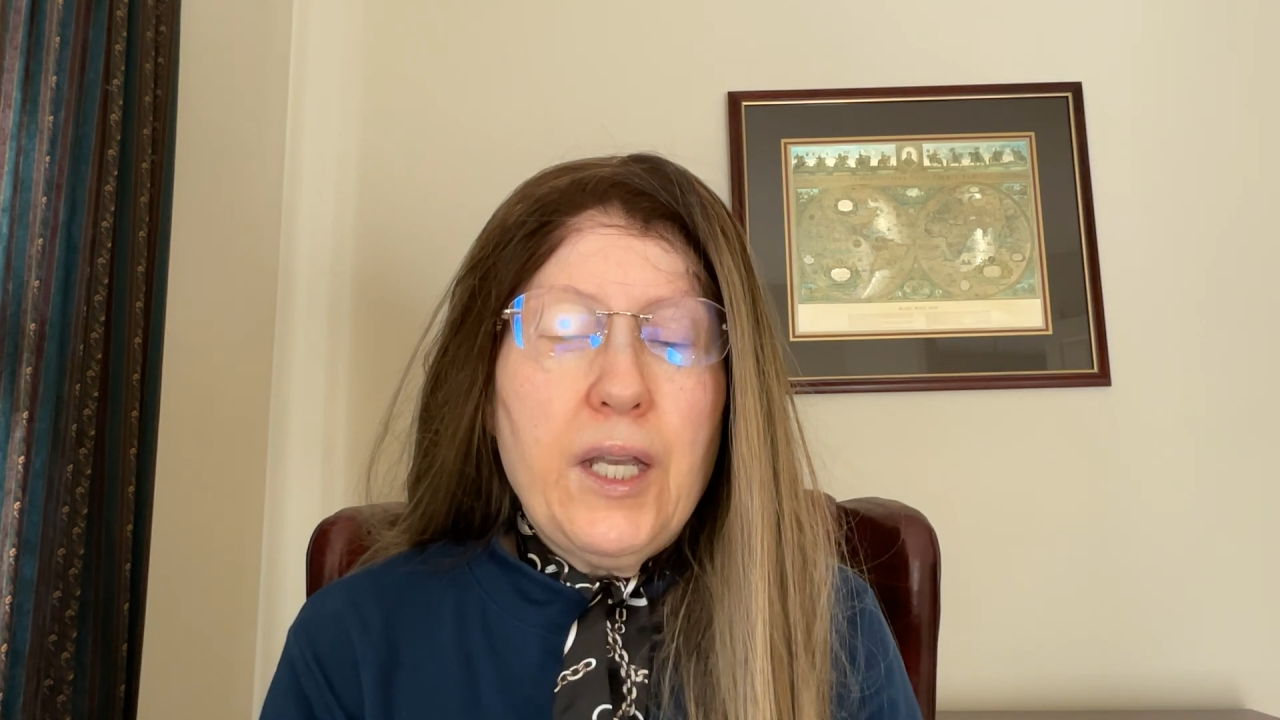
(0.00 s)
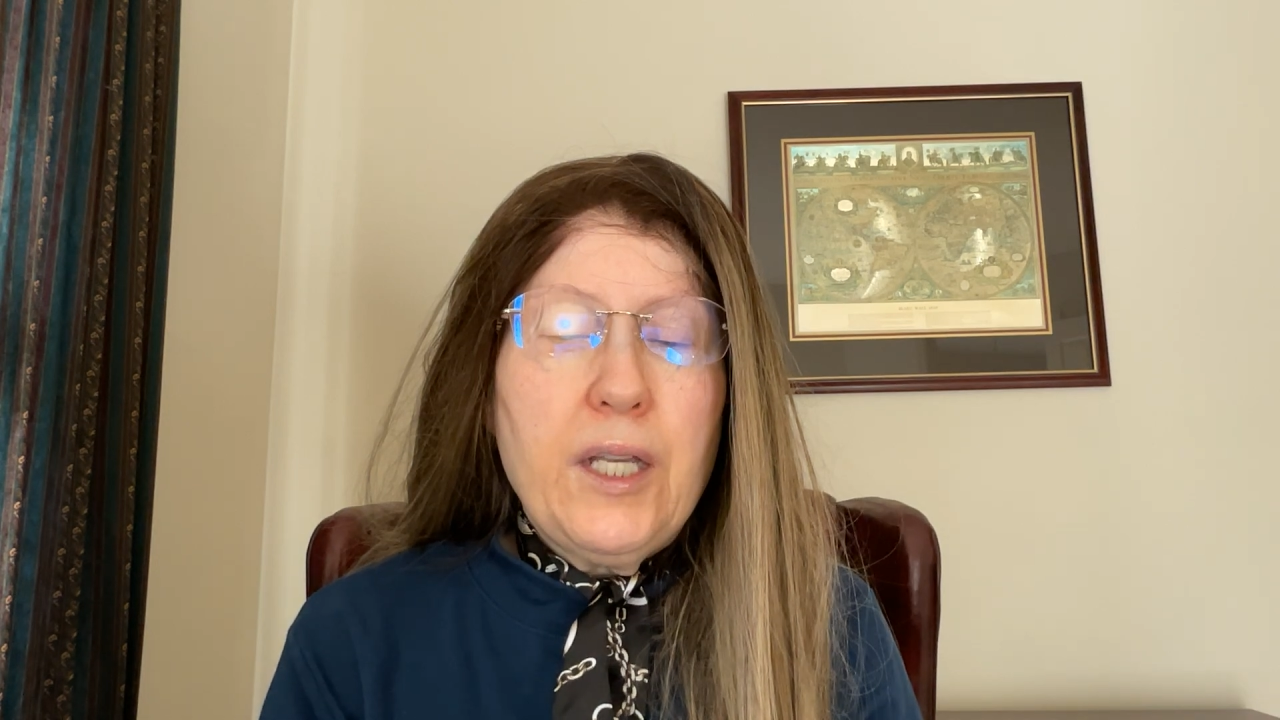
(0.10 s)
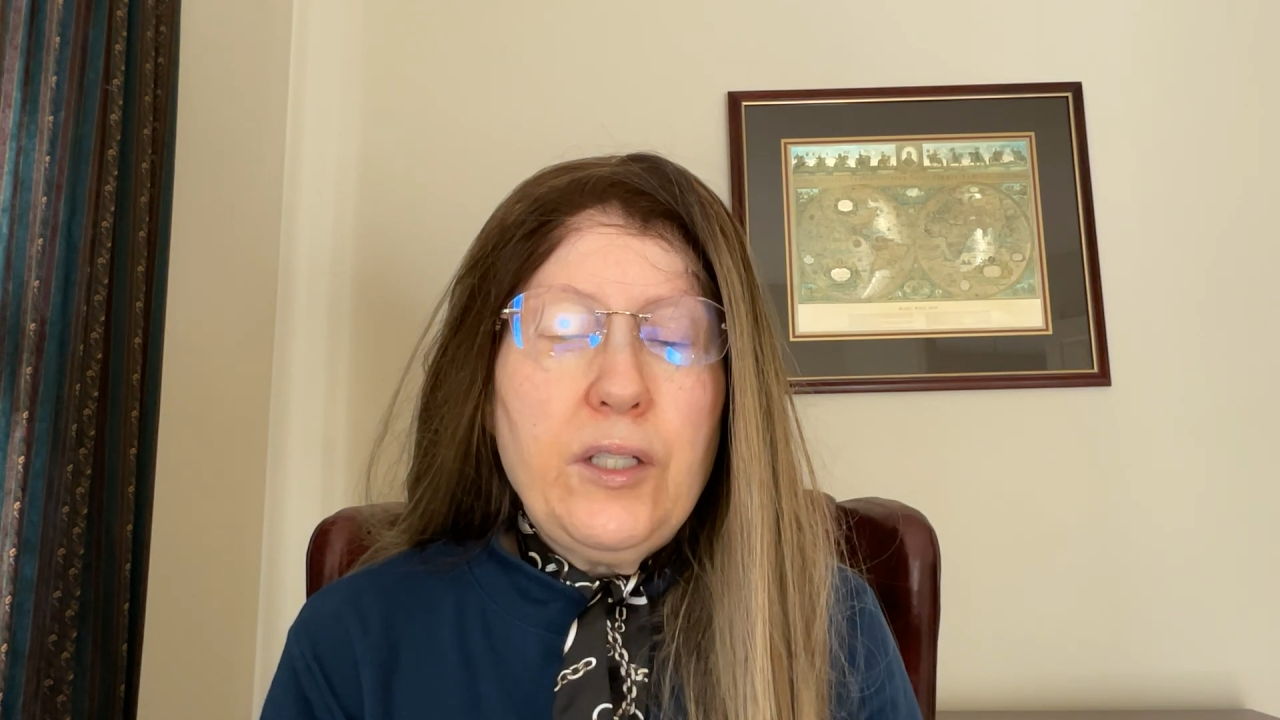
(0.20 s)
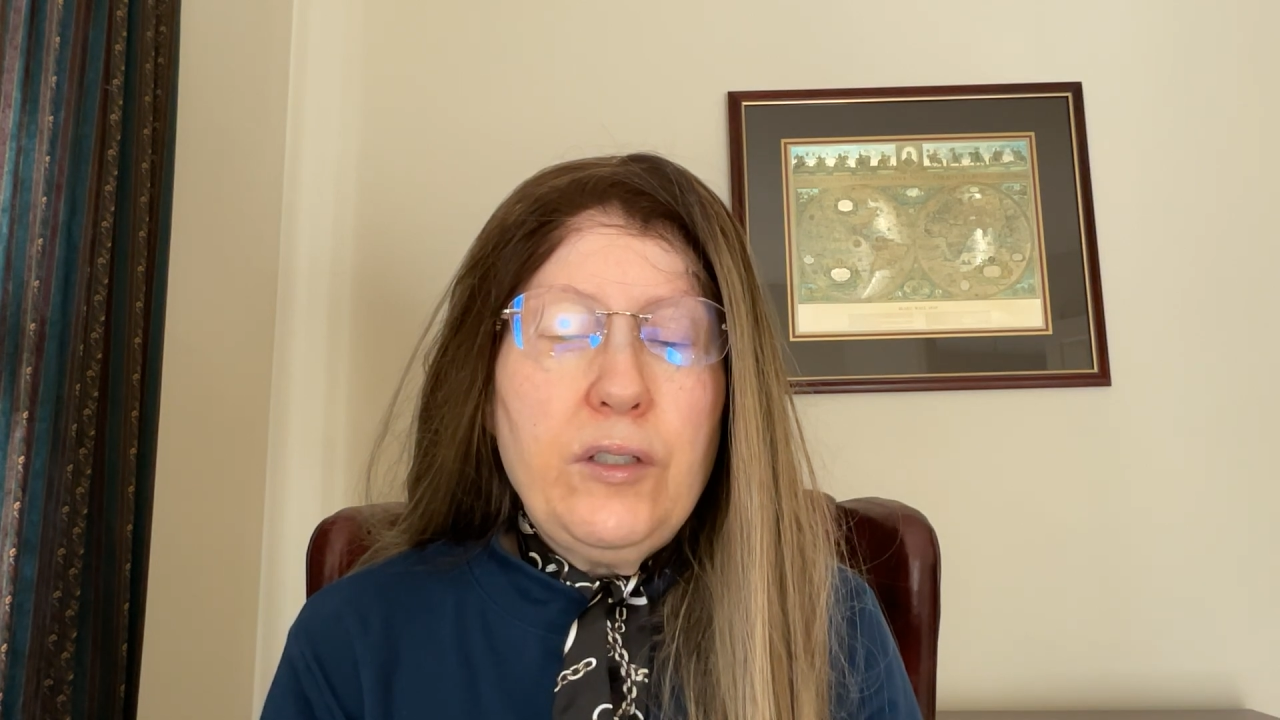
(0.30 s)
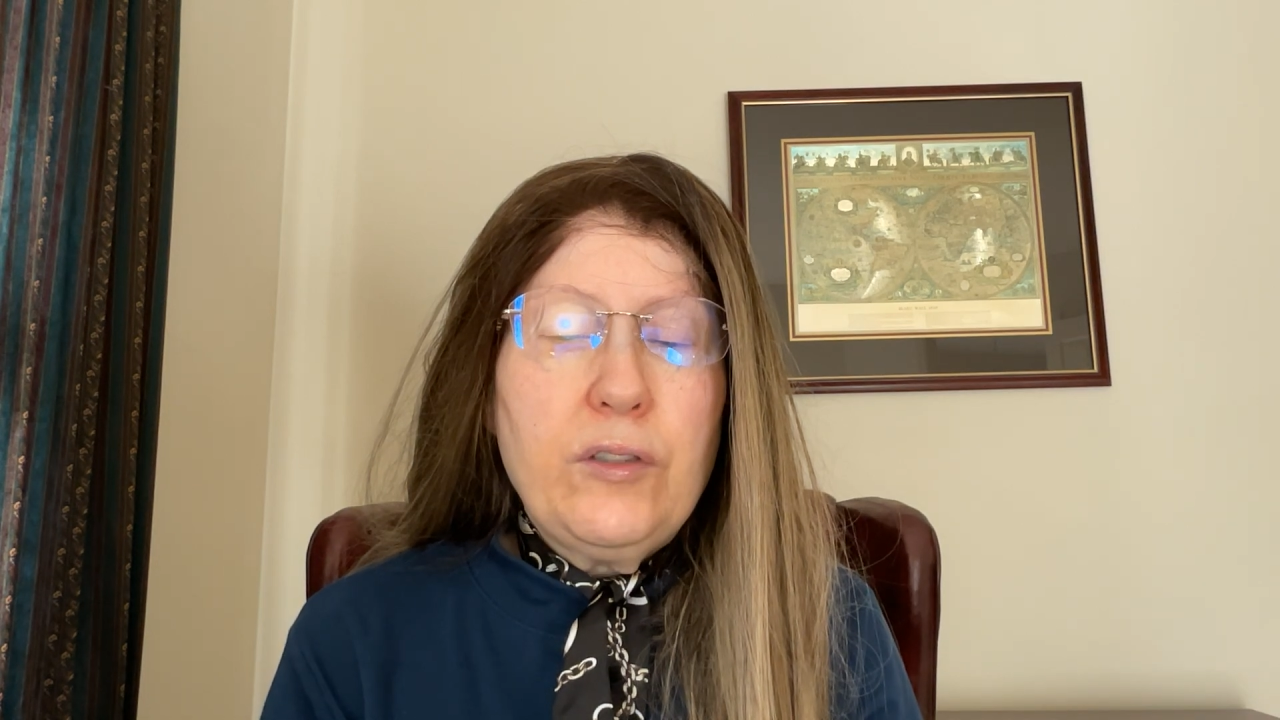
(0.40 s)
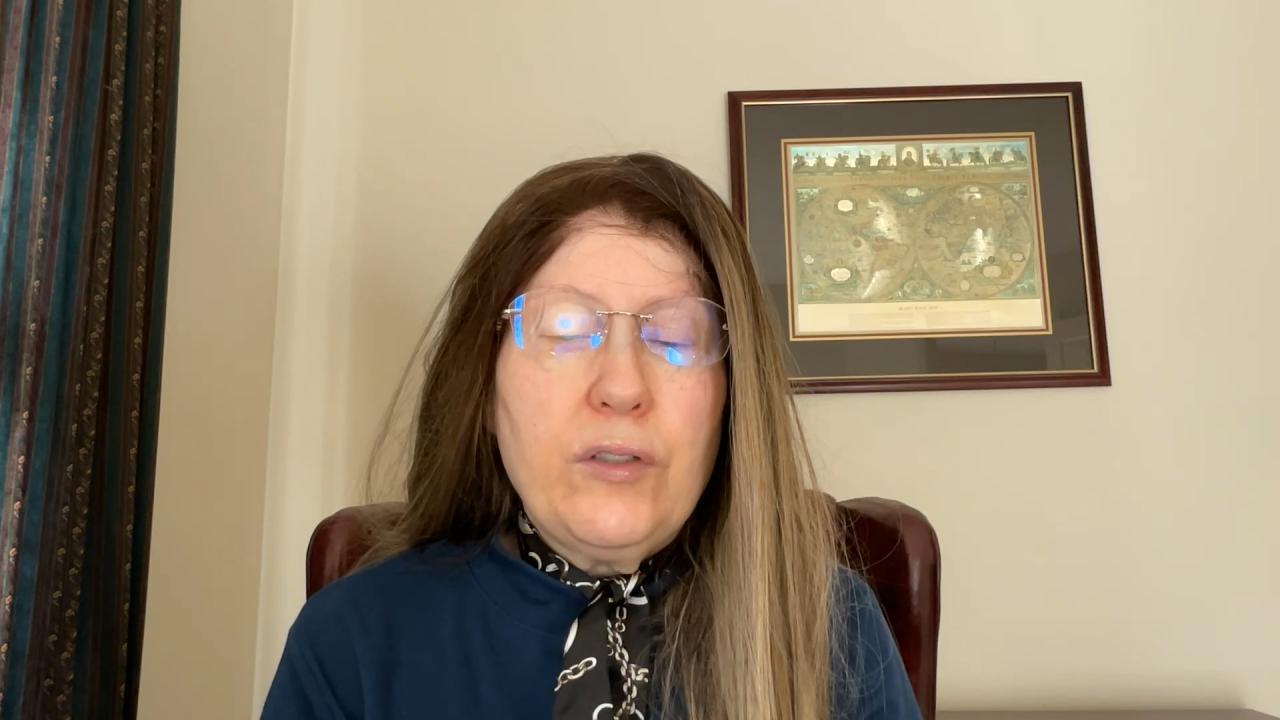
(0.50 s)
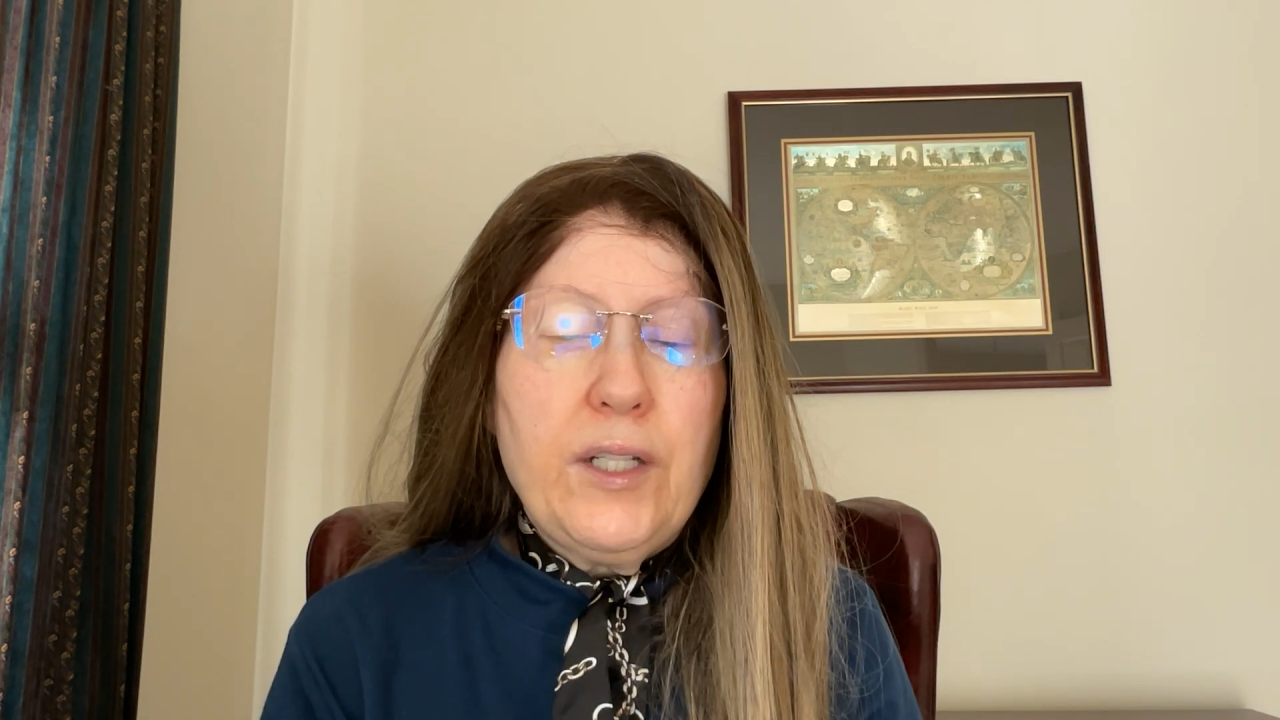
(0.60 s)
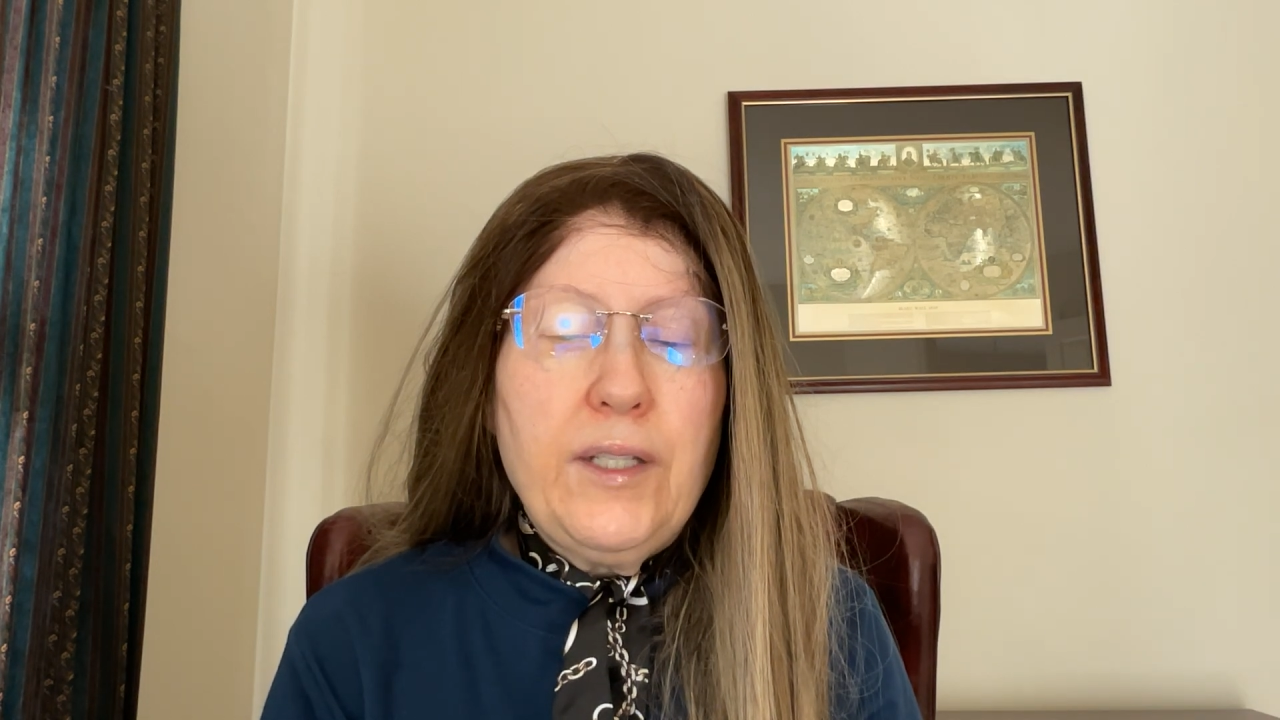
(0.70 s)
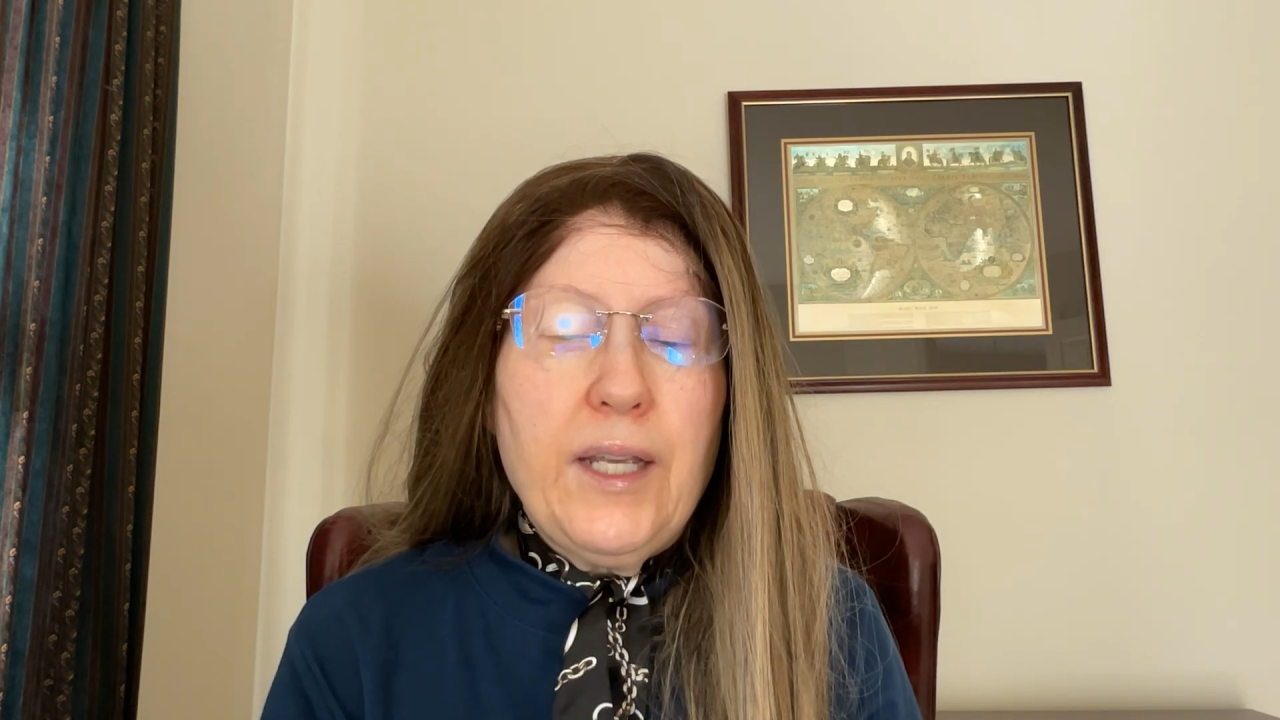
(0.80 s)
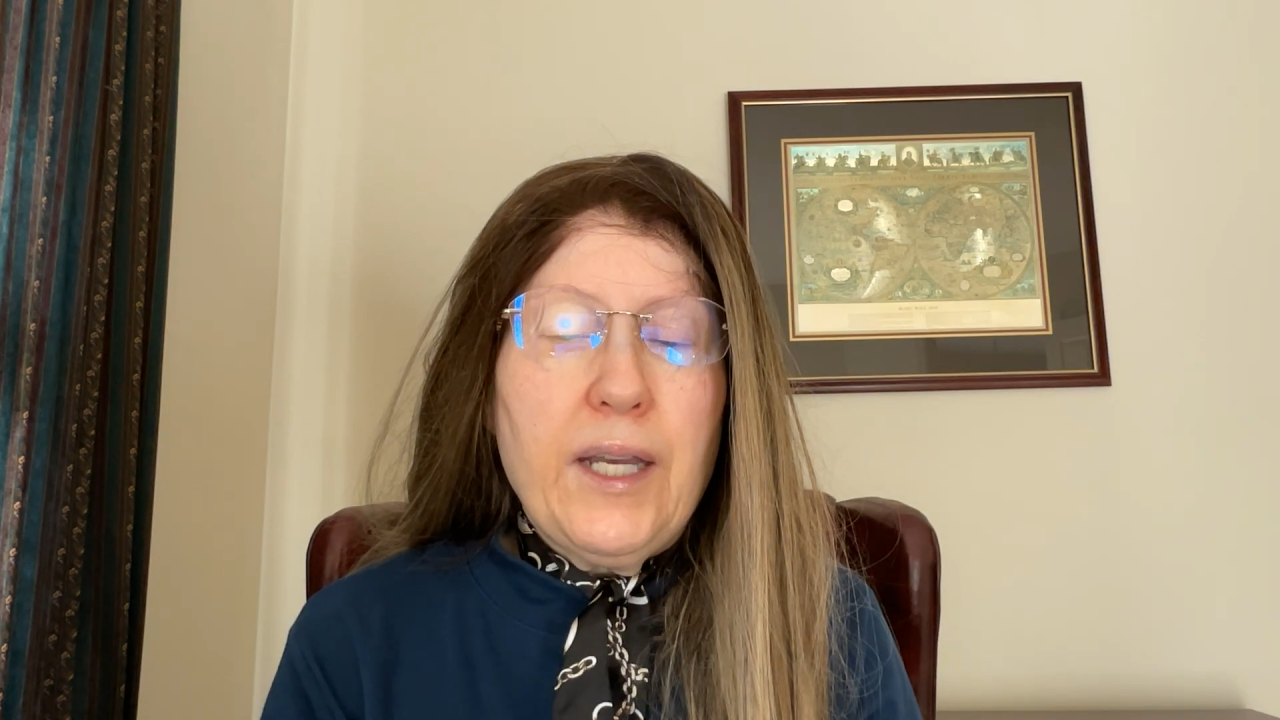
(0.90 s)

and use trendy